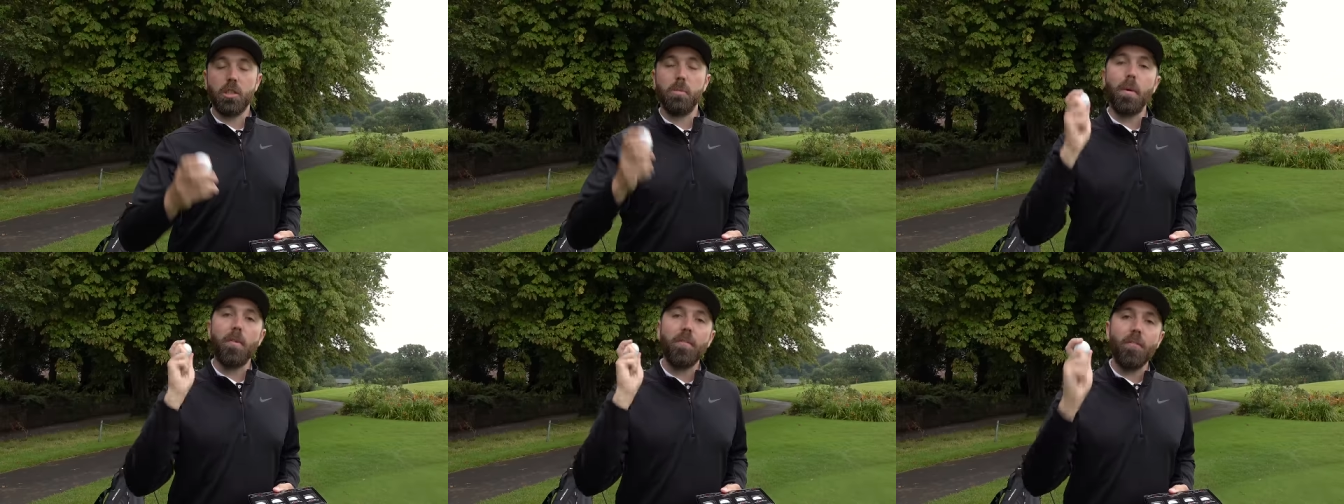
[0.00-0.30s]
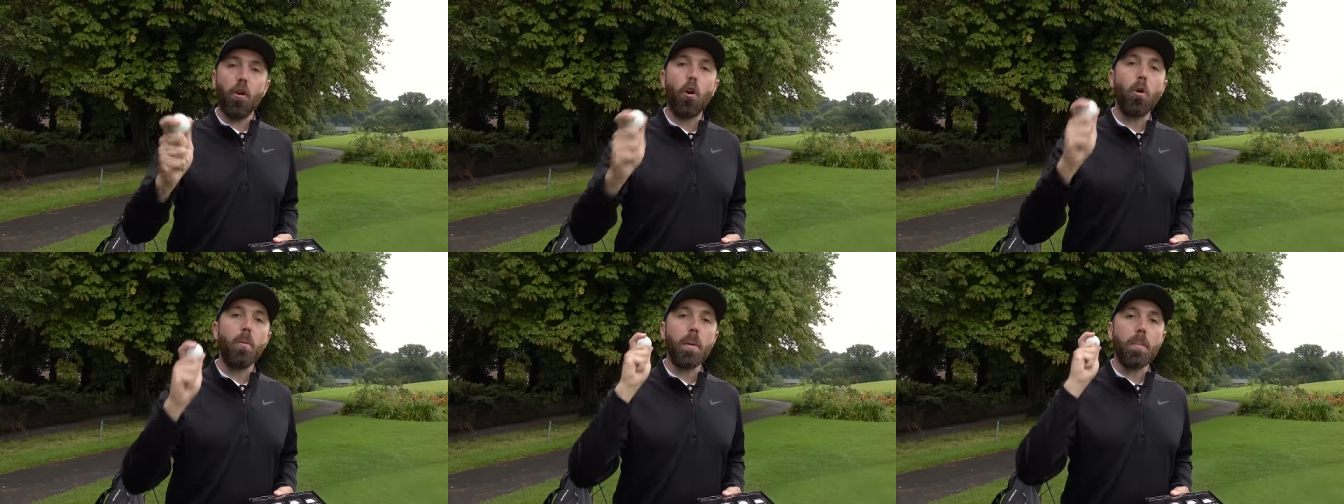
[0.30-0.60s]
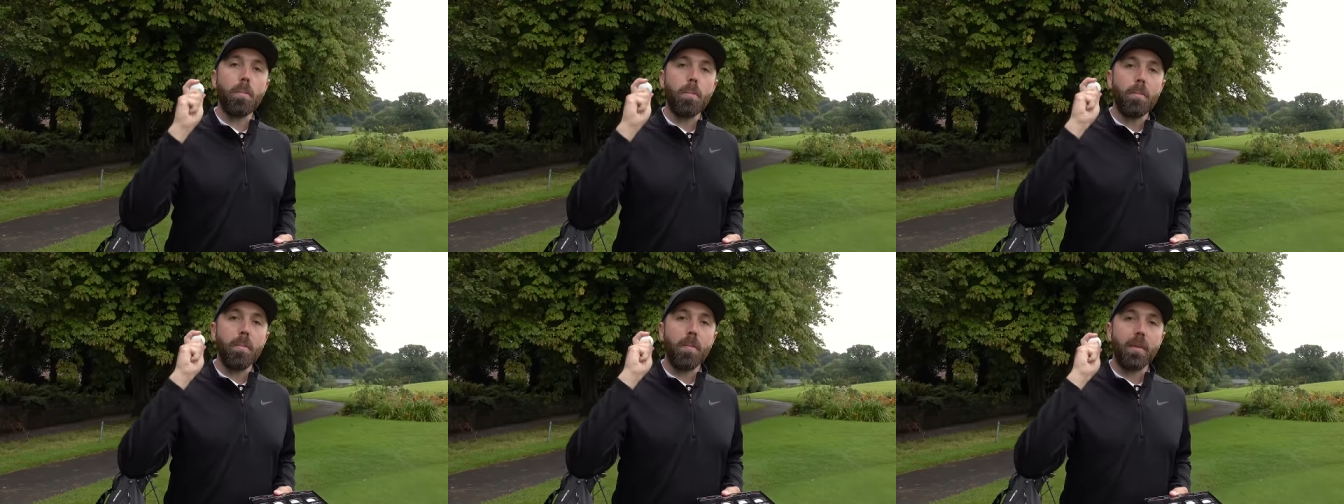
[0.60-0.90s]
So before we
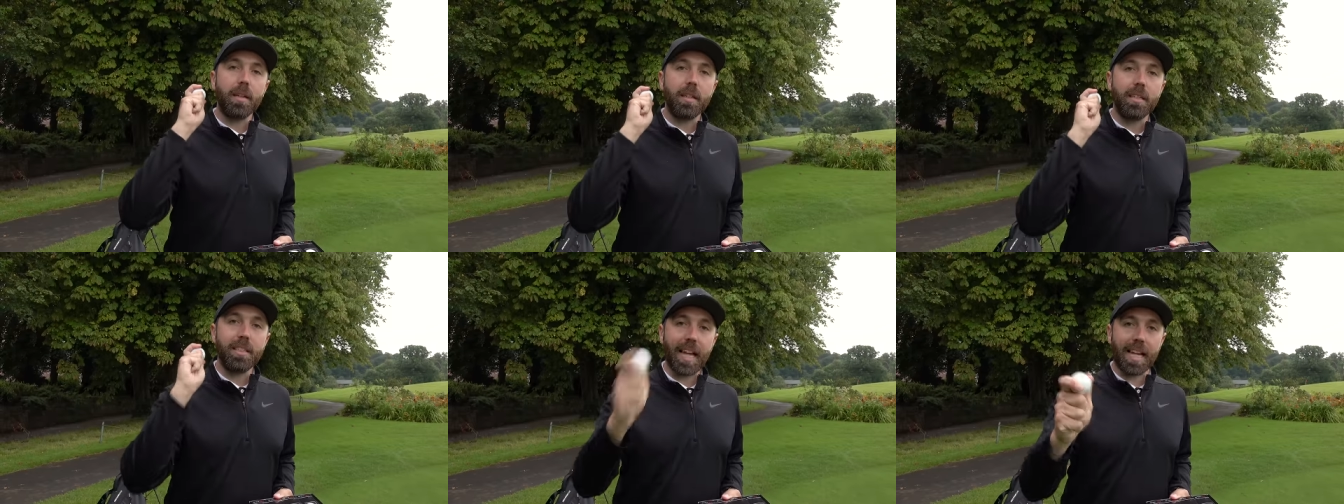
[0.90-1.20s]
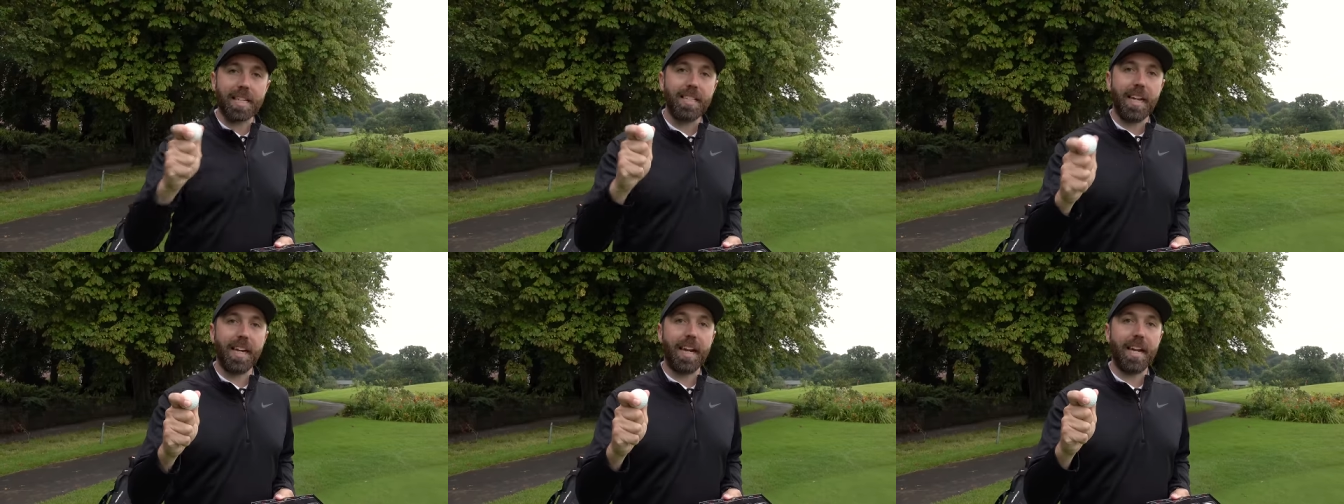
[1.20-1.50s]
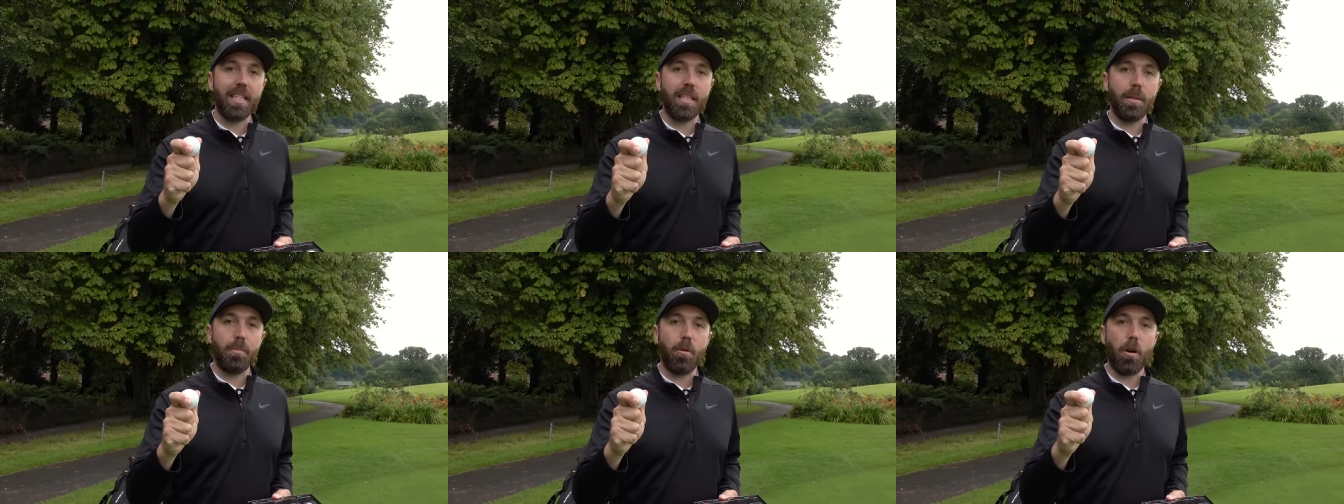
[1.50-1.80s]
test it
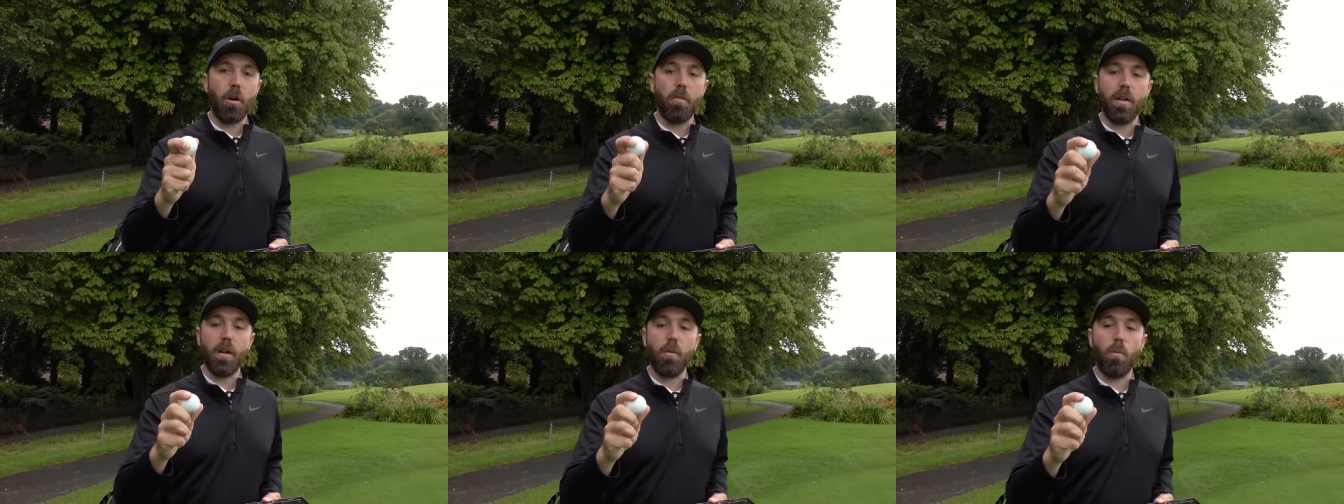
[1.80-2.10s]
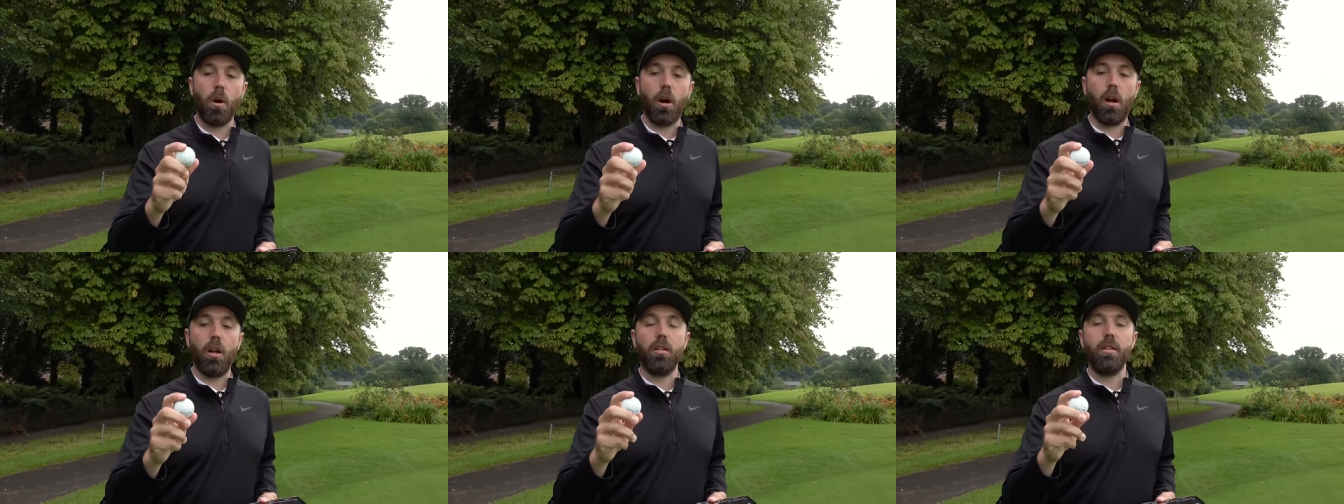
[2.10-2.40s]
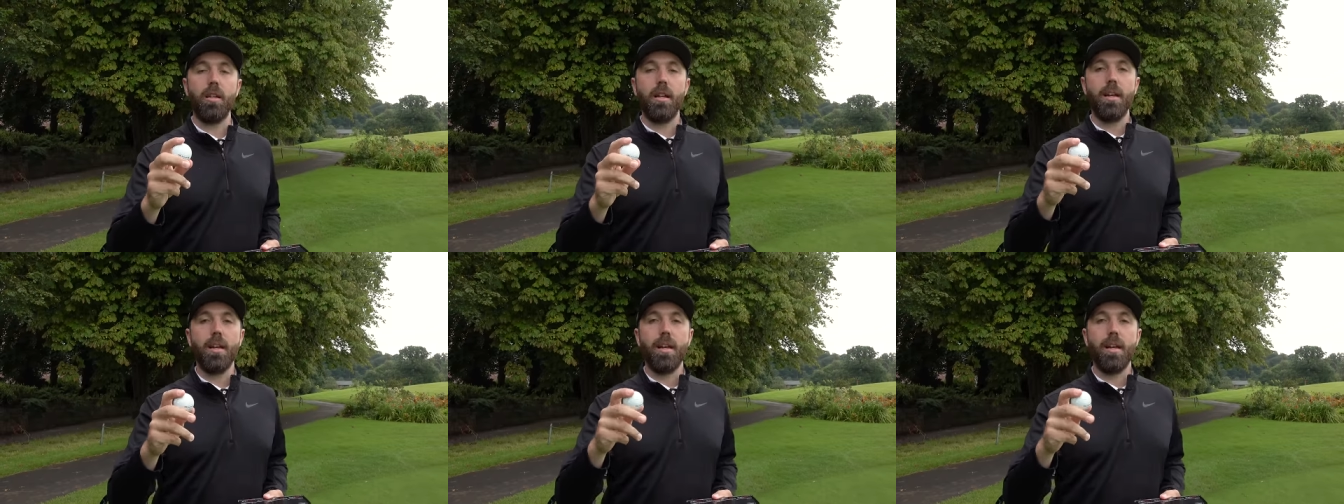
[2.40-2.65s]
against the Pro V1,